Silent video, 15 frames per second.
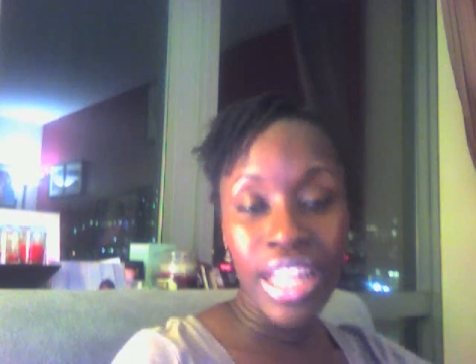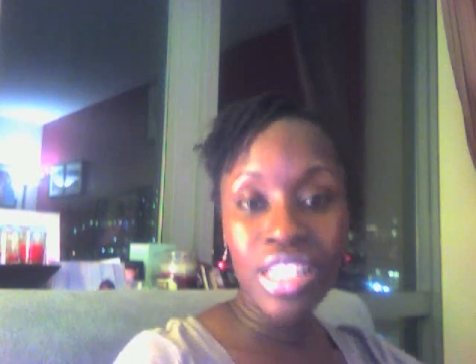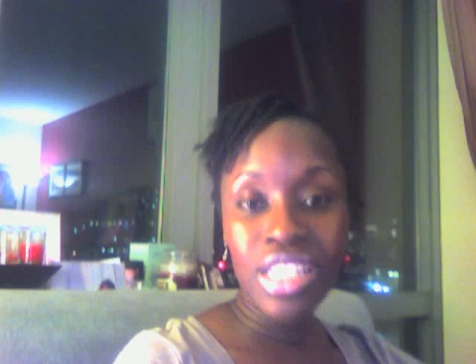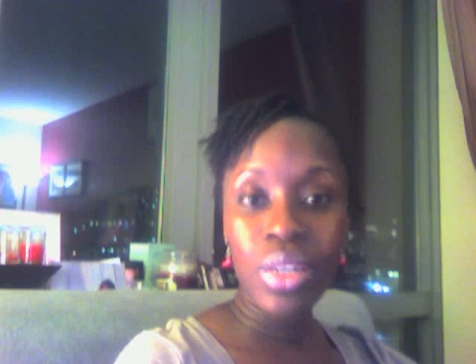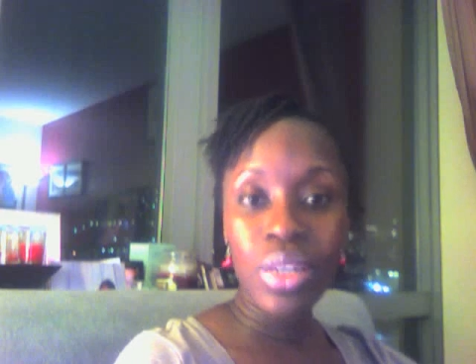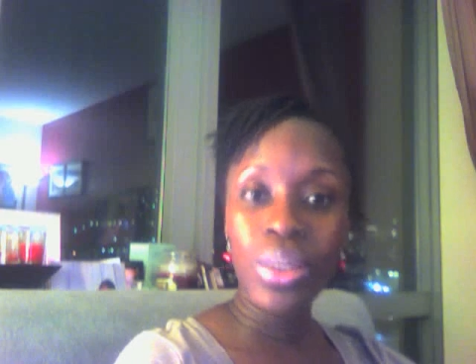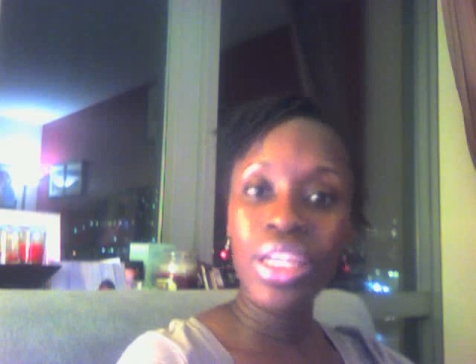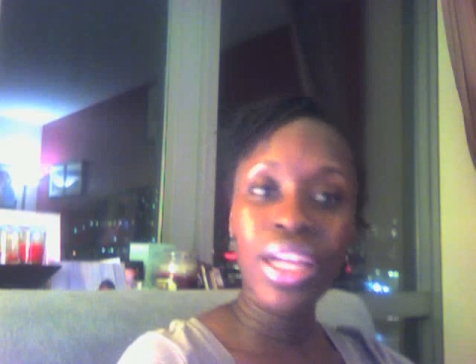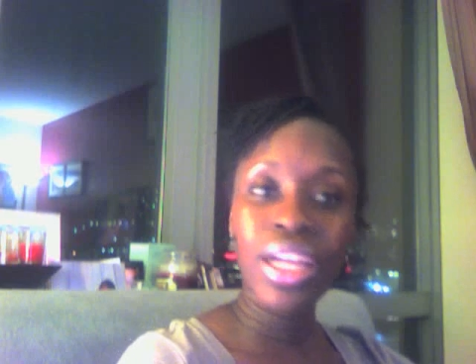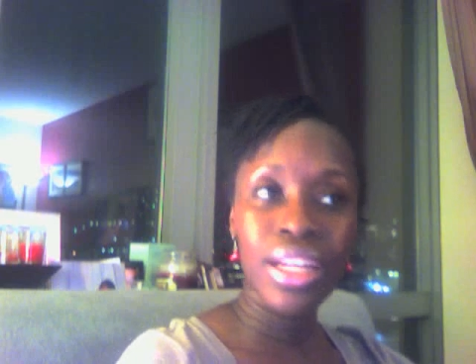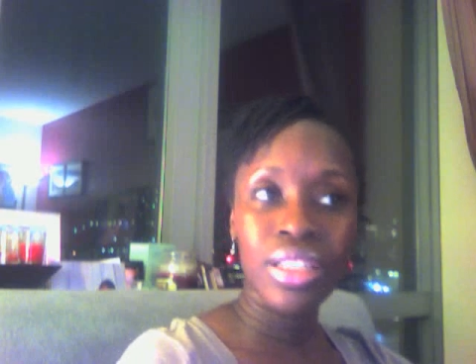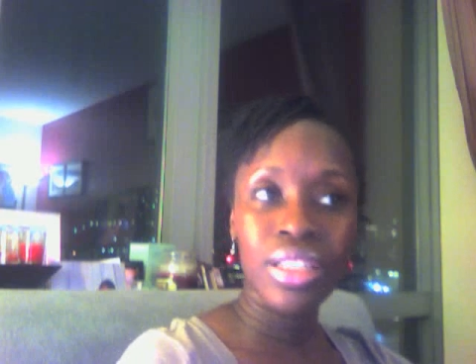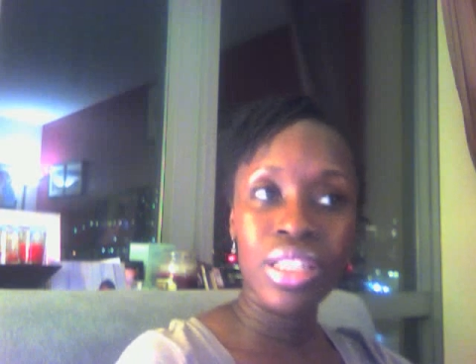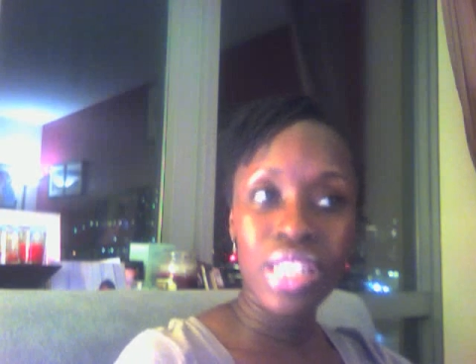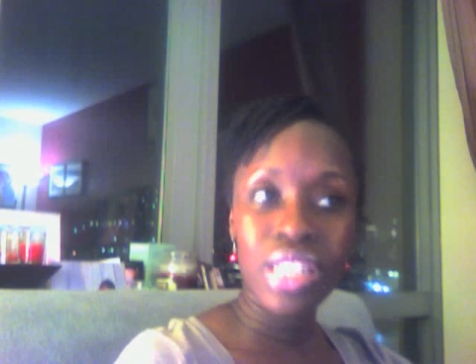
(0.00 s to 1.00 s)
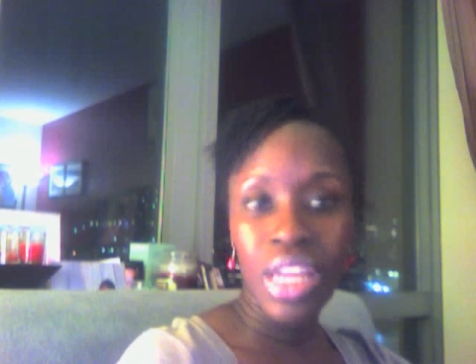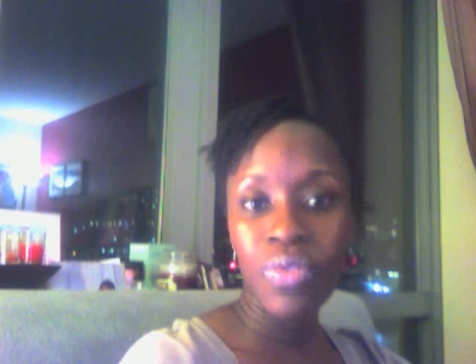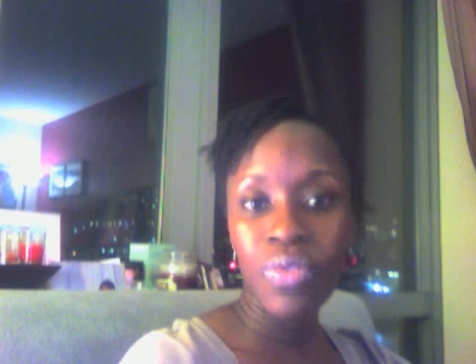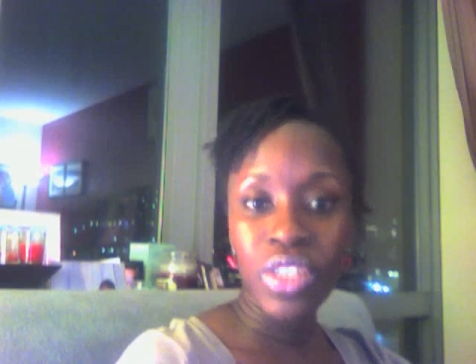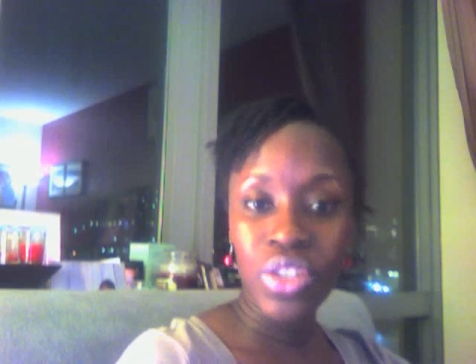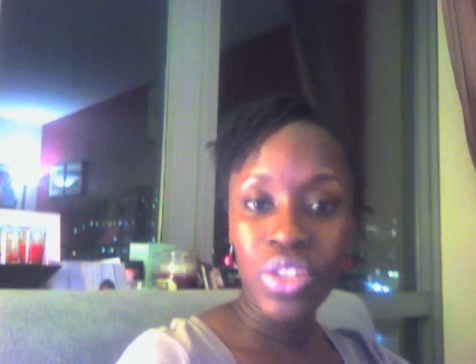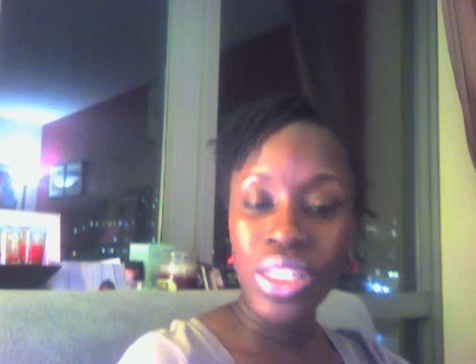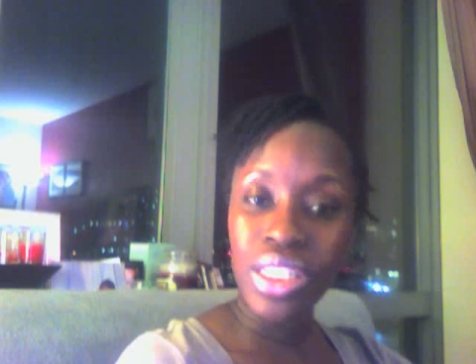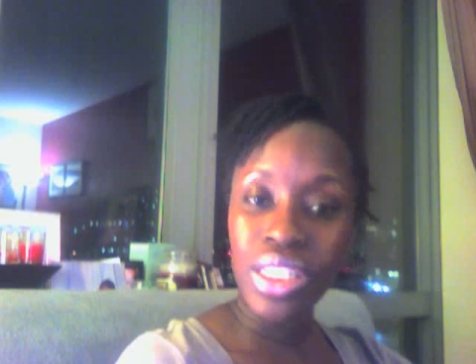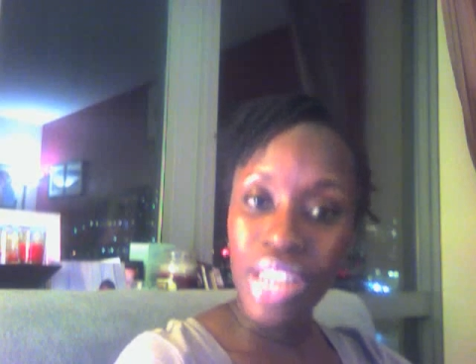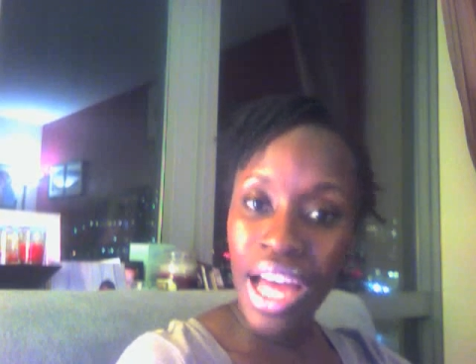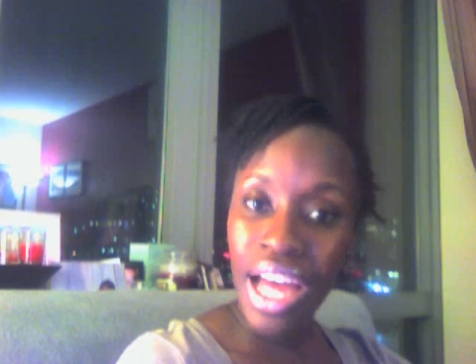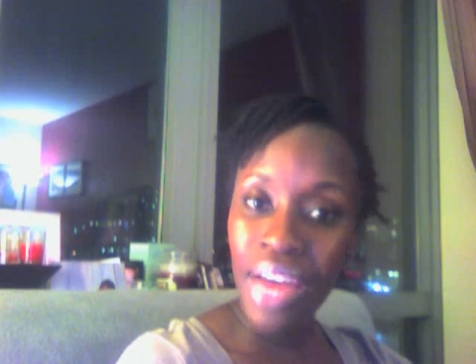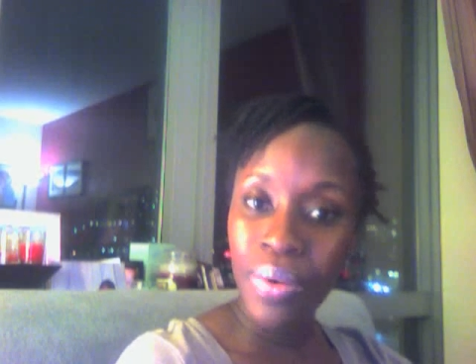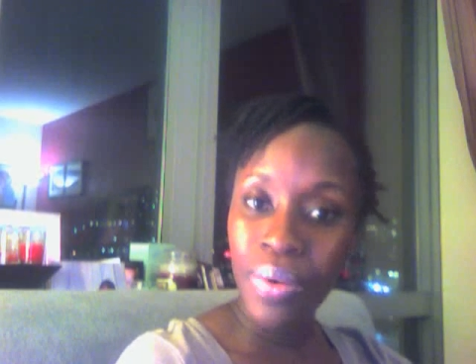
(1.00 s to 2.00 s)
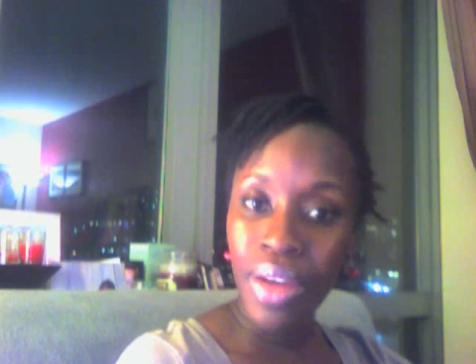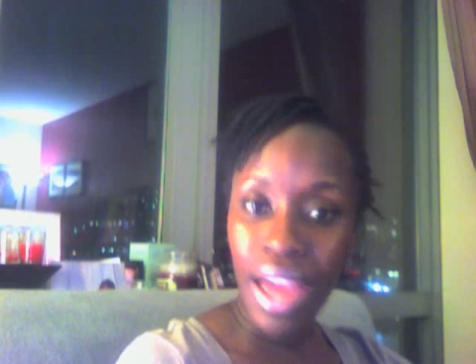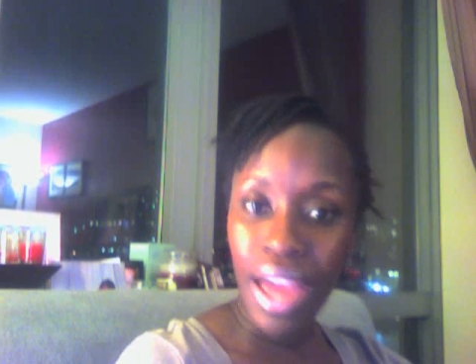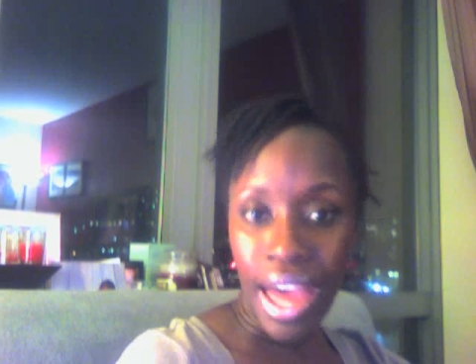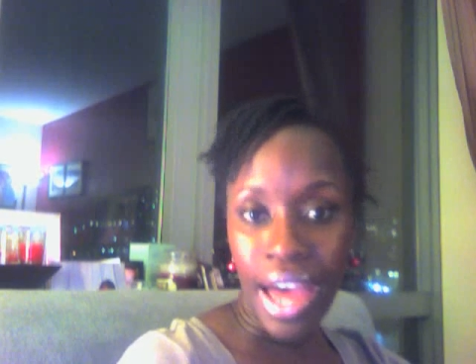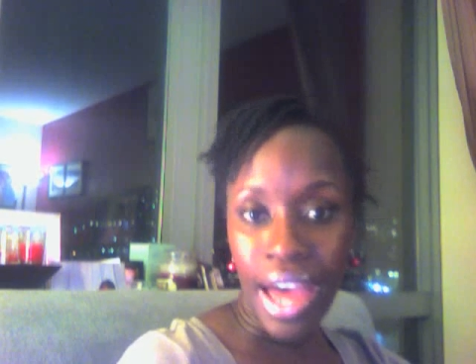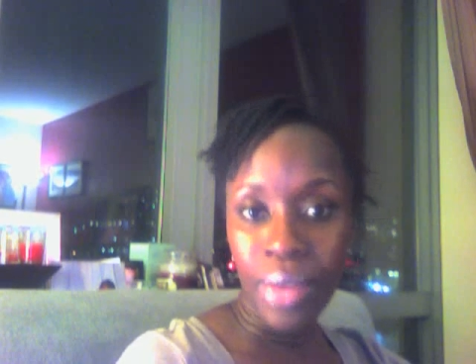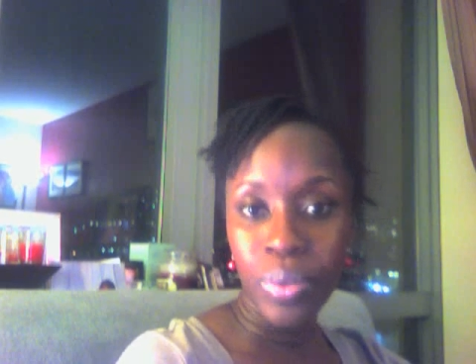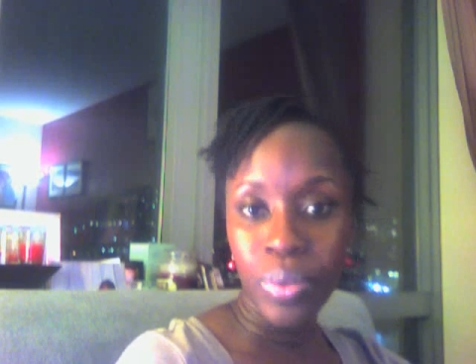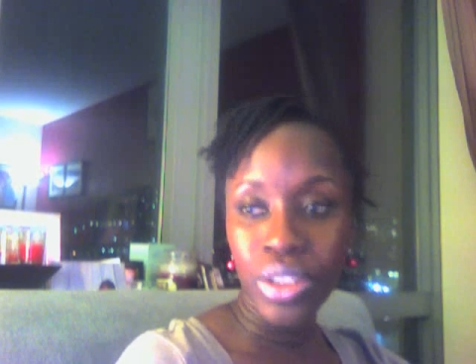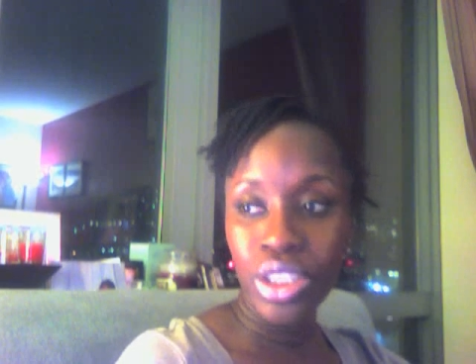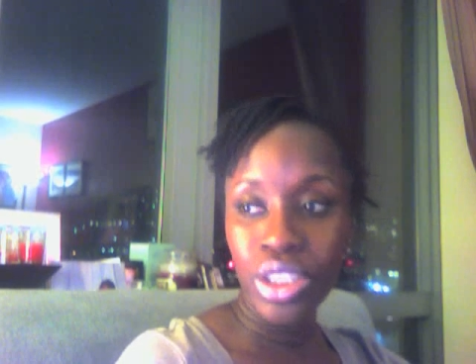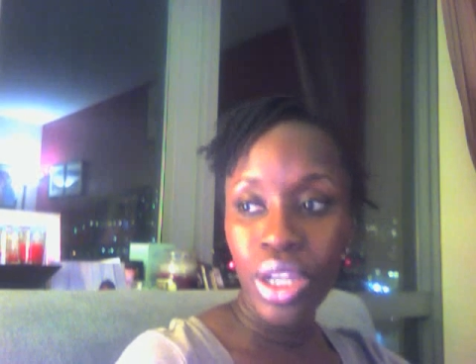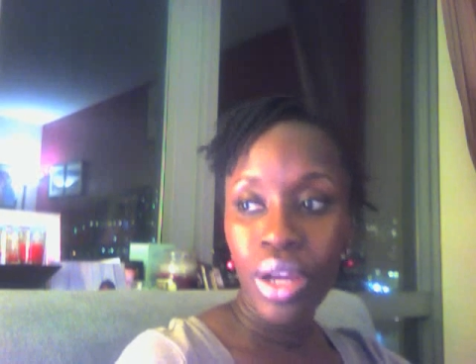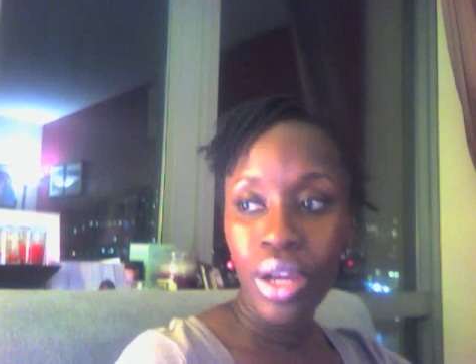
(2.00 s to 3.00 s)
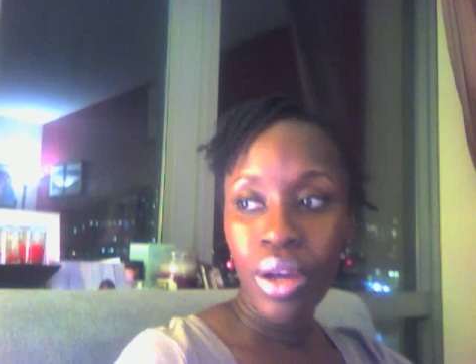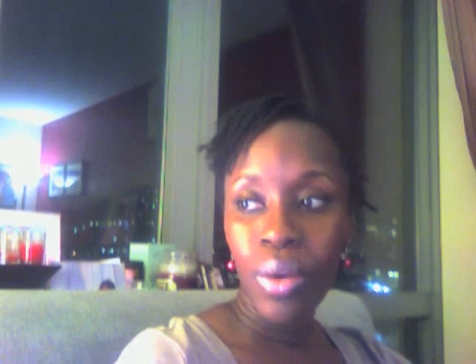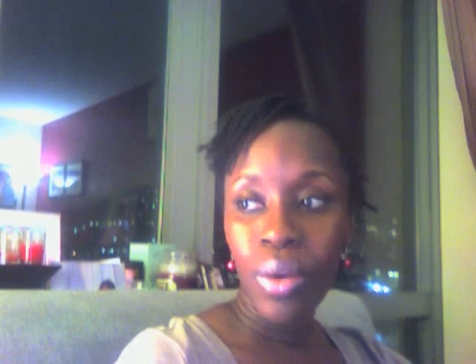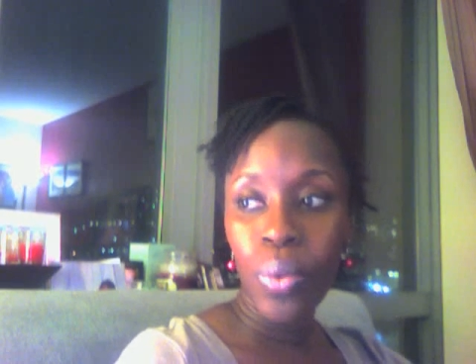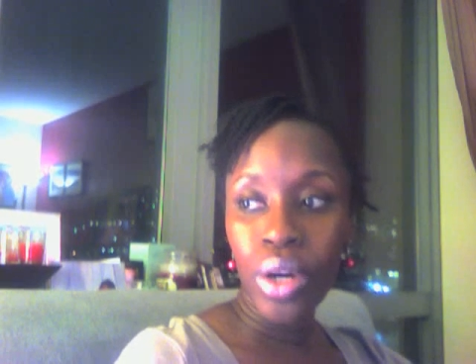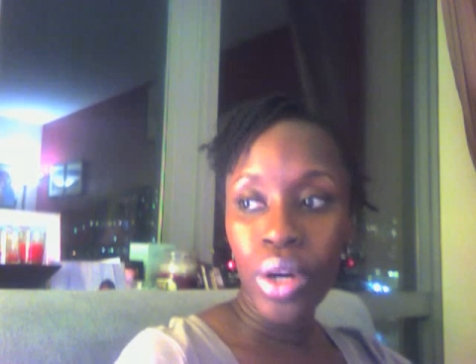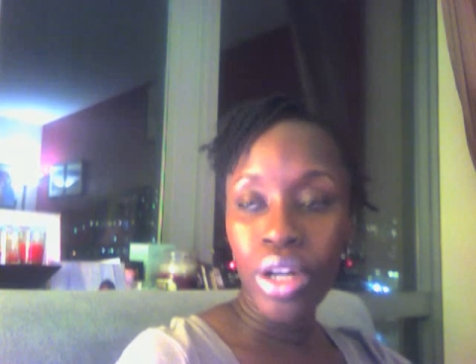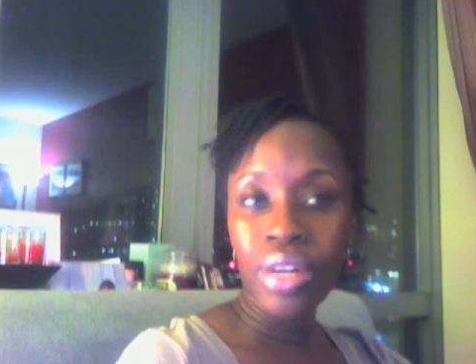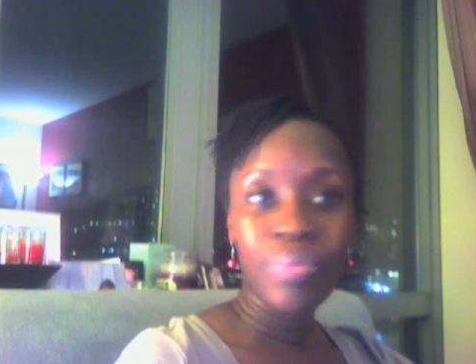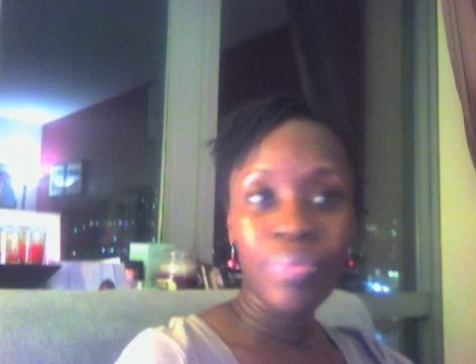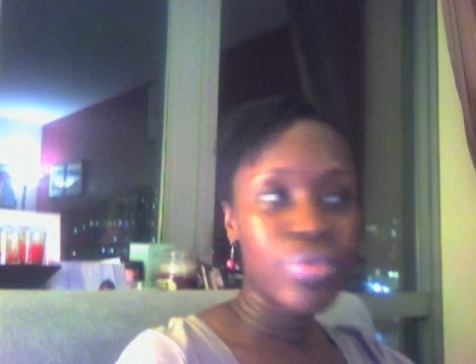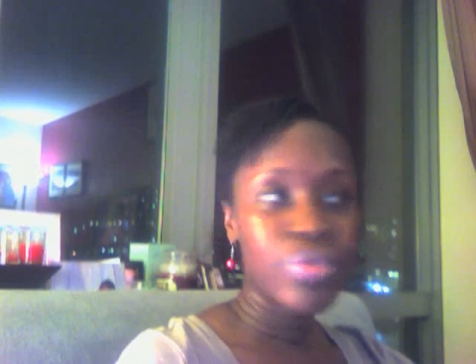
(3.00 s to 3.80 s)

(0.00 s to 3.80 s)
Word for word: And so he had the same frustrations that I had, which were,